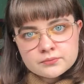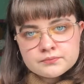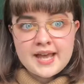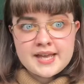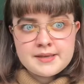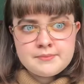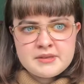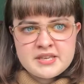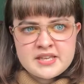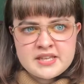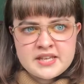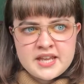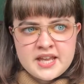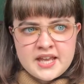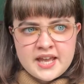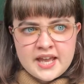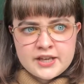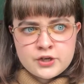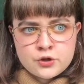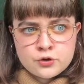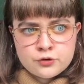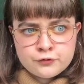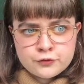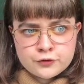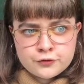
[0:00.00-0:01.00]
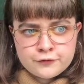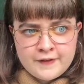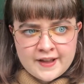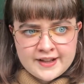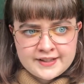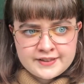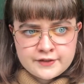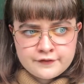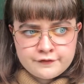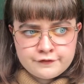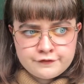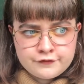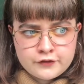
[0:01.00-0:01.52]
I mean, I know for a fact
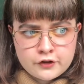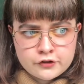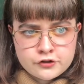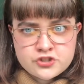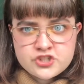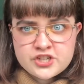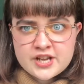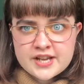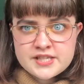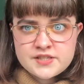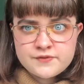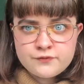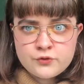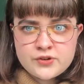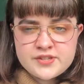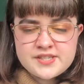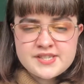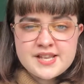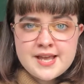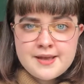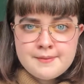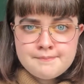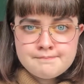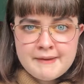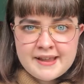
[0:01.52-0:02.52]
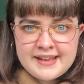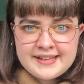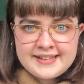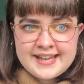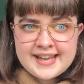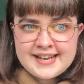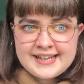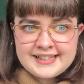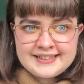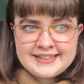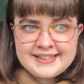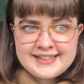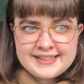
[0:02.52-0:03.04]
that Fluttershy's voice might get
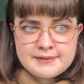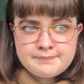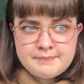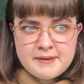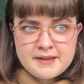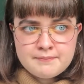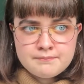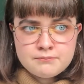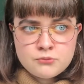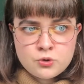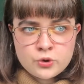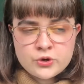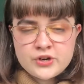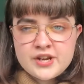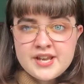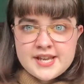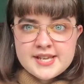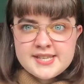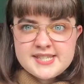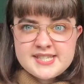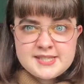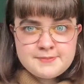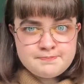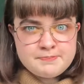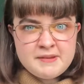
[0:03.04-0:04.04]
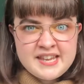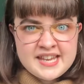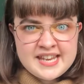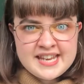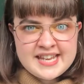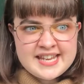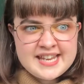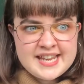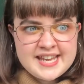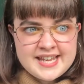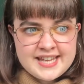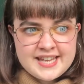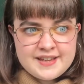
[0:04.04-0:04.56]
a little bit more speedy
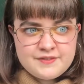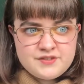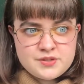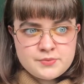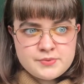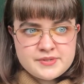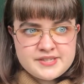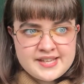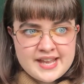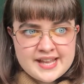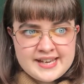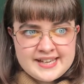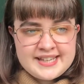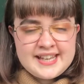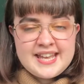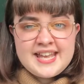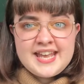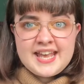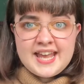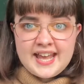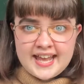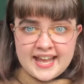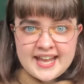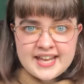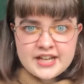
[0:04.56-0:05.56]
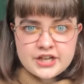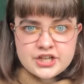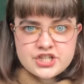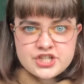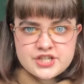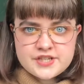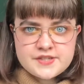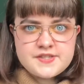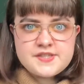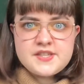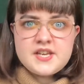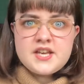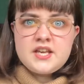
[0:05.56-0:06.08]
if she was getting
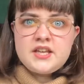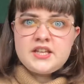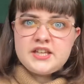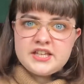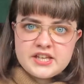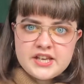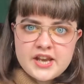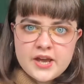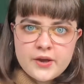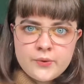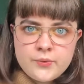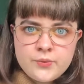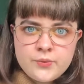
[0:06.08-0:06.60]
anxious, you know?